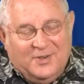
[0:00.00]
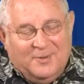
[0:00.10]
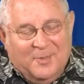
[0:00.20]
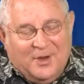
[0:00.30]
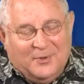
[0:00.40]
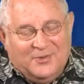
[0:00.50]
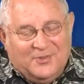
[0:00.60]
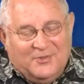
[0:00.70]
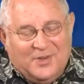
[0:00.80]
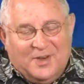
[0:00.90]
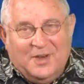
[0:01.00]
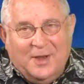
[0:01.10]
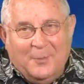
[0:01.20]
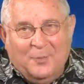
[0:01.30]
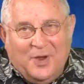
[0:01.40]
the makers of the
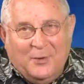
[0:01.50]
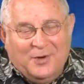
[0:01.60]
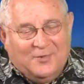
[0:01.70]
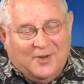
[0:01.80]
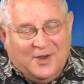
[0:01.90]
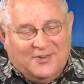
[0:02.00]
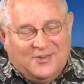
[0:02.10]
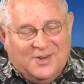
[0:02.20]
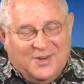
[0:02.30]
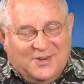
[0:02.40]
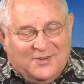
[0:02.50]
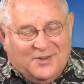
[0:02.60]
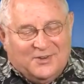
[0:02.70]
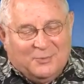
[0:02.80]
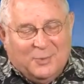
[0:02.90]
EM Power device,
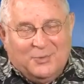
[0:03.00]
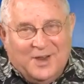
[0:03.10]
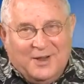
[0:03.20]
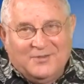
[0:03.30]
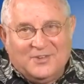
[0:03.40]
just rolled out.